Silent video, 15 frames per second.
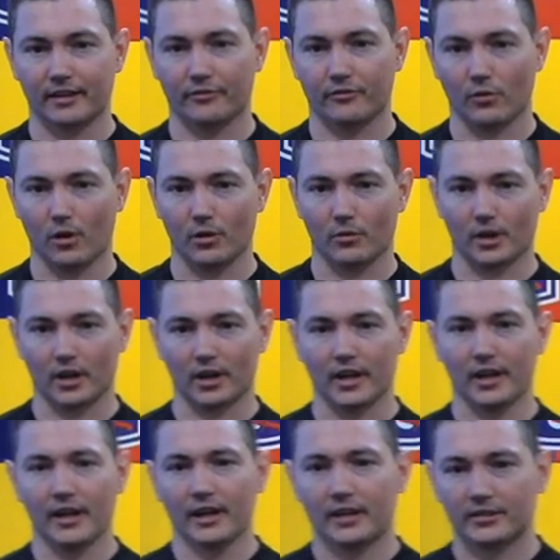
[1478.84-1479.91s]
forward
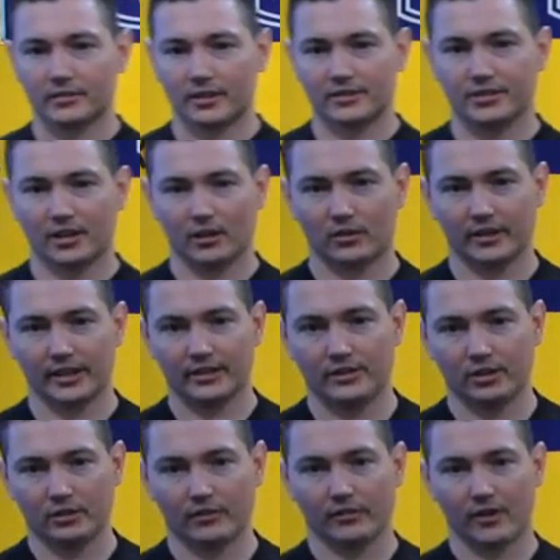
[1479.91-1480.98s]
so that you don't lean
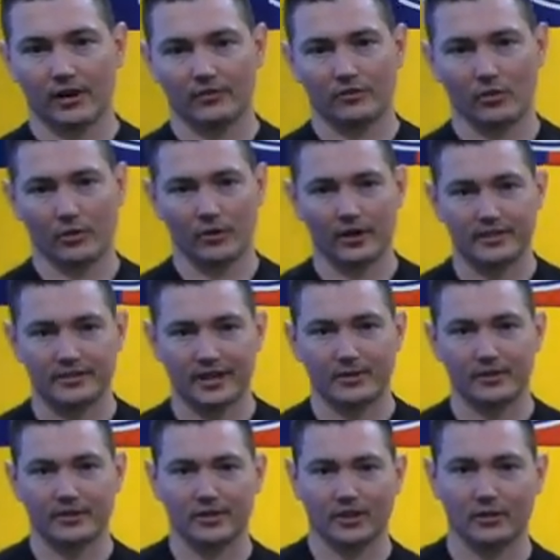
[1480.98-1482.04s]
too far forward. Same
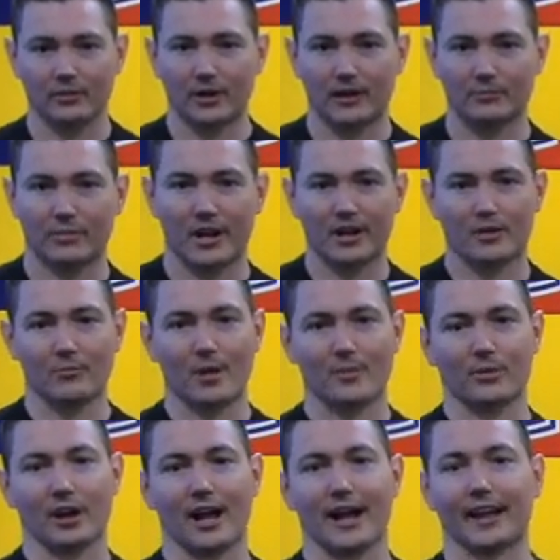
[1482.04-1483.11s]
with you, Brenda.
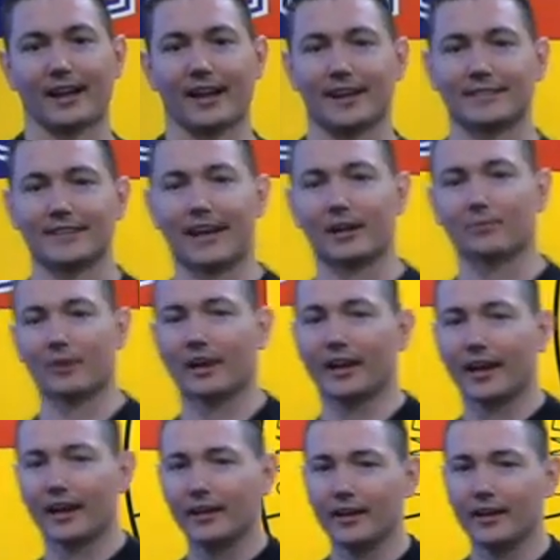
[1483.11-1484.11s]
Remember, eye contact, Brenda.